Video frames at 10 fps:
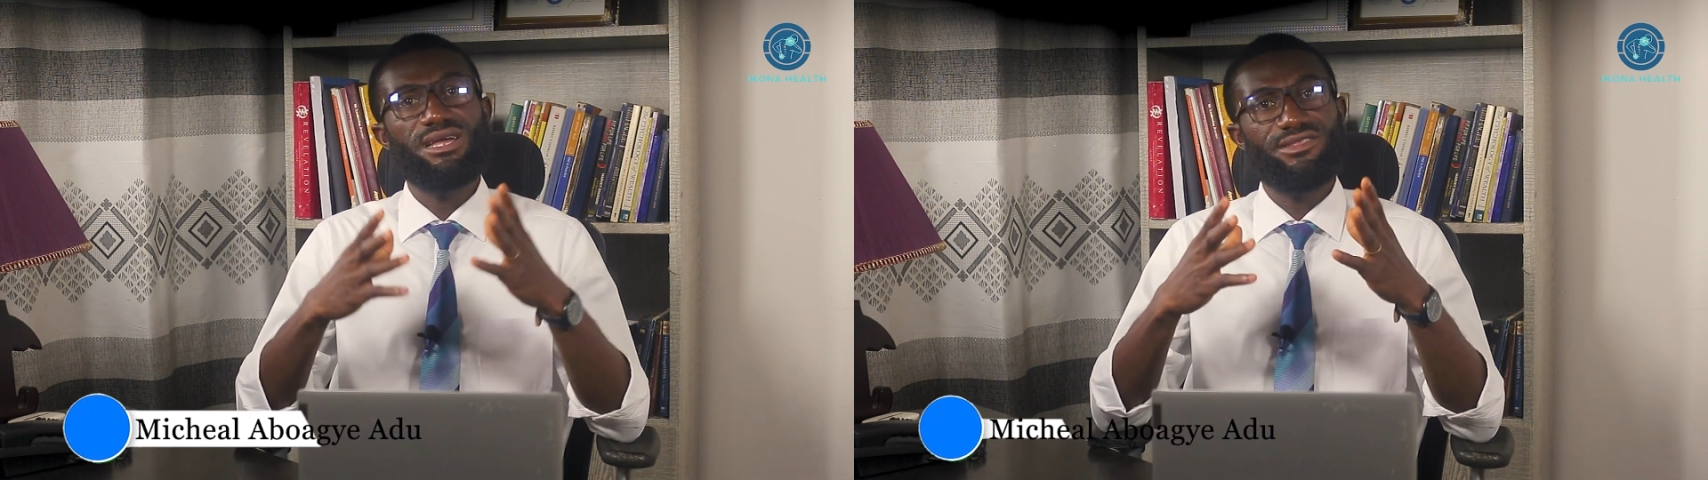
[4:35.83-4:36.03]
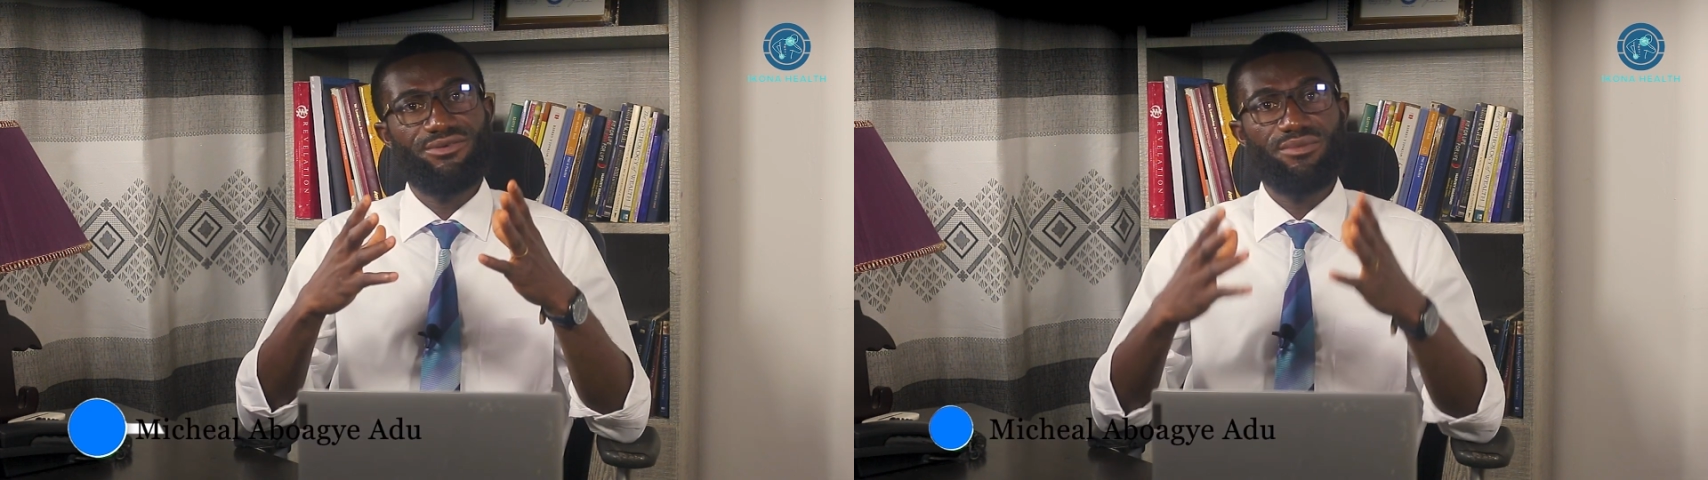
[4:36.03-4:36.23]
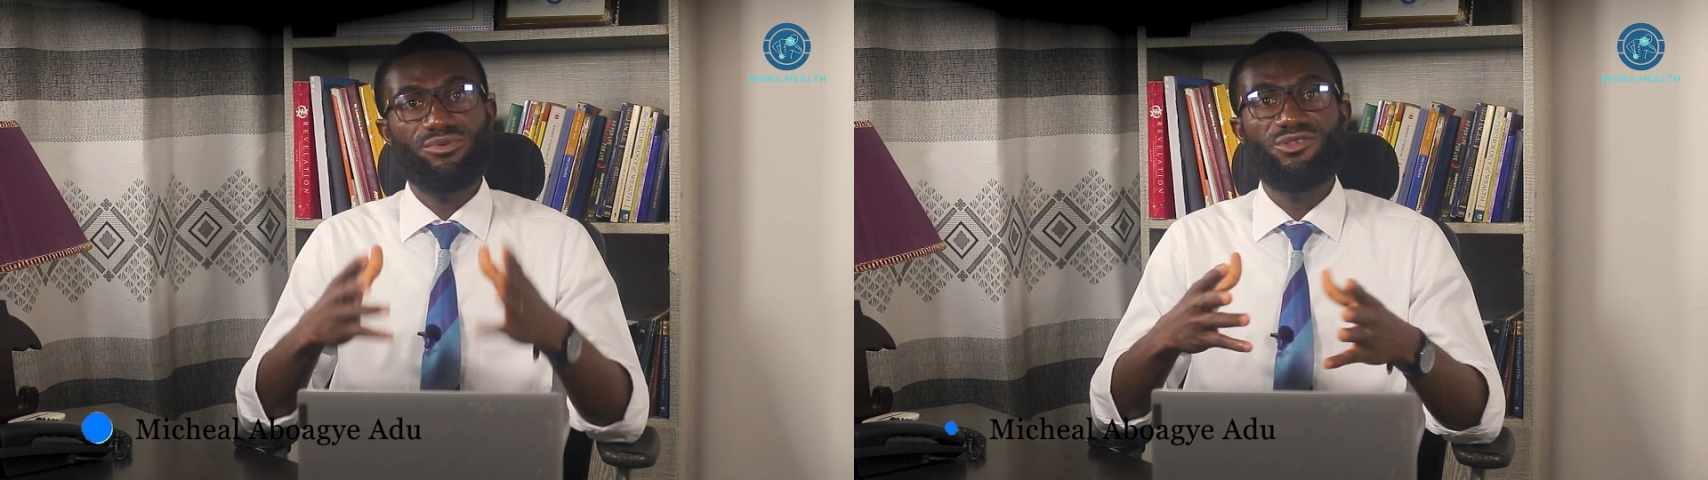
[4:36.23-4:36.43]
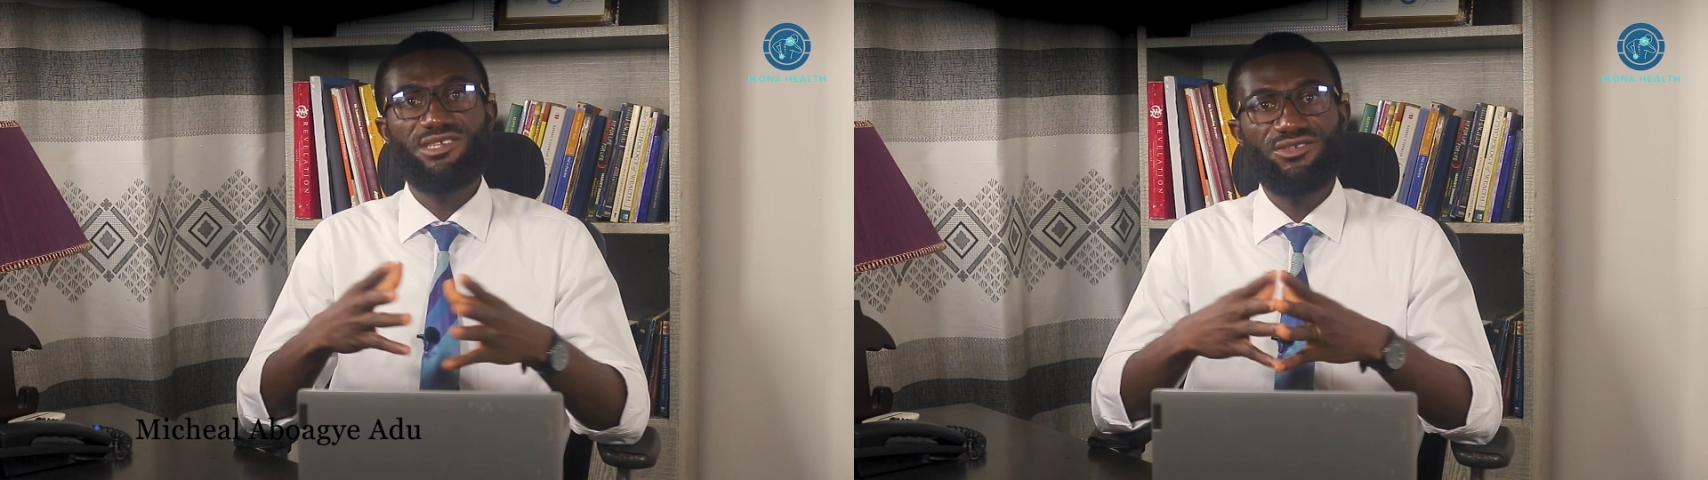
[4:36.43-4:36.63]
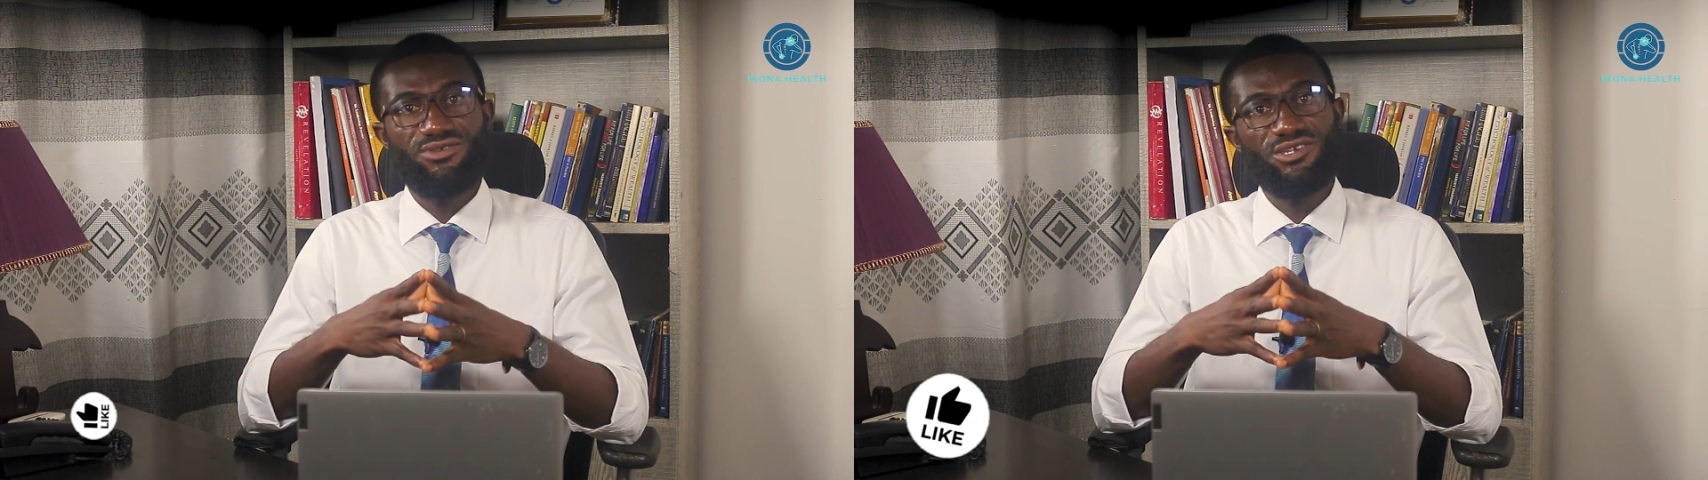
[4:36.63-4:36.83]

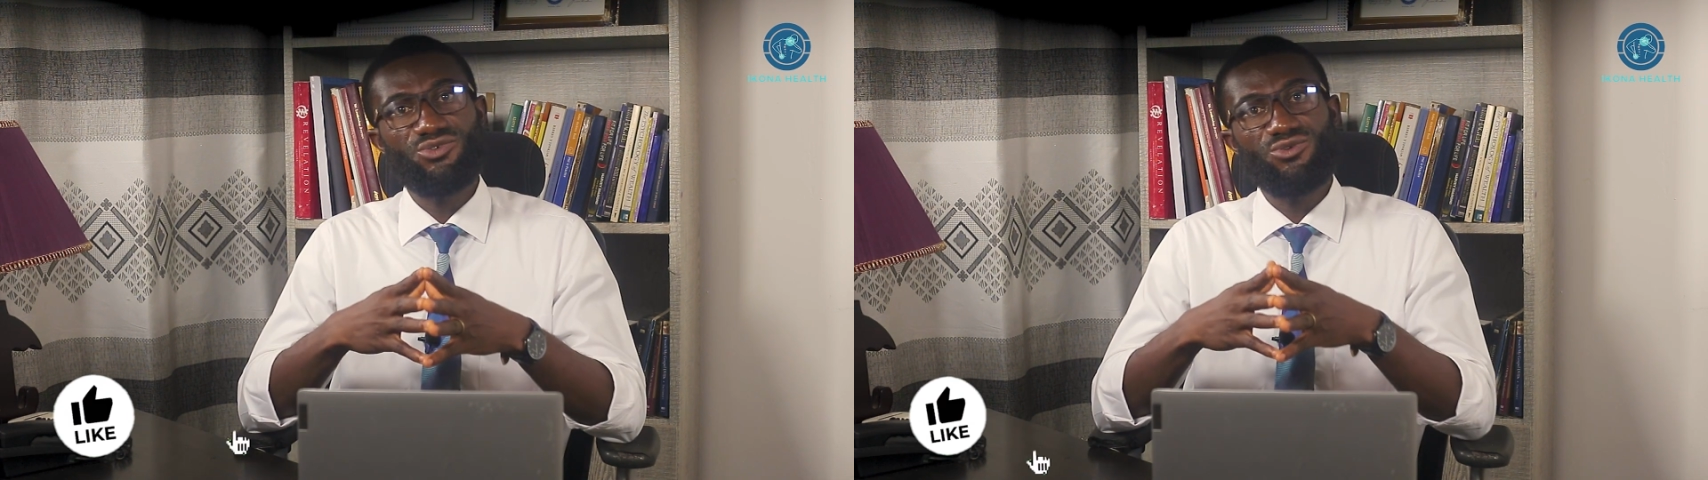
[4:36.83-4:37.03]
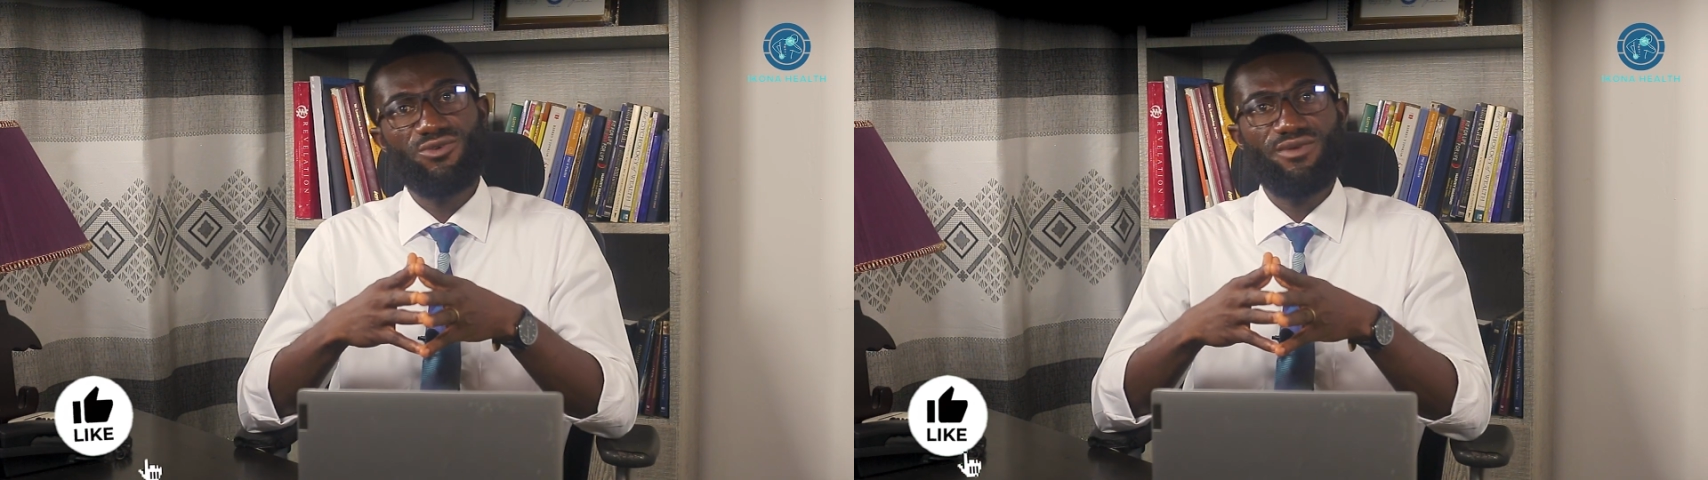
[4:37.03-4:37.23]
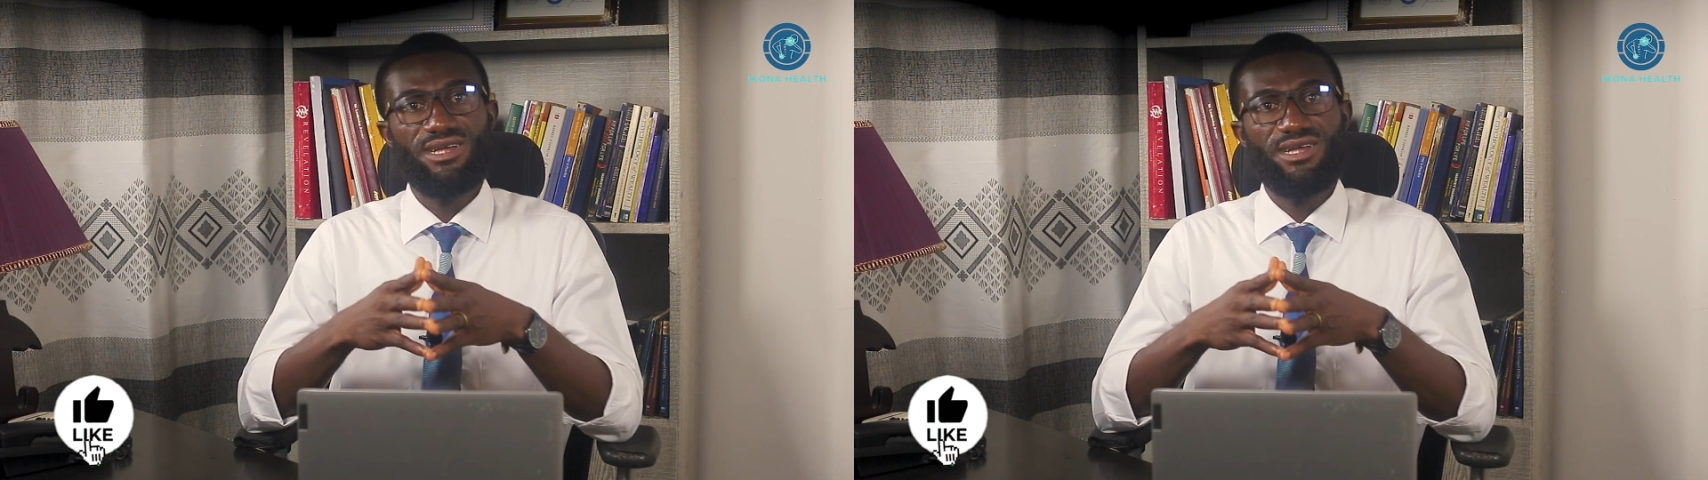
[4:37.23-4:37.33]
therapeutic threshold of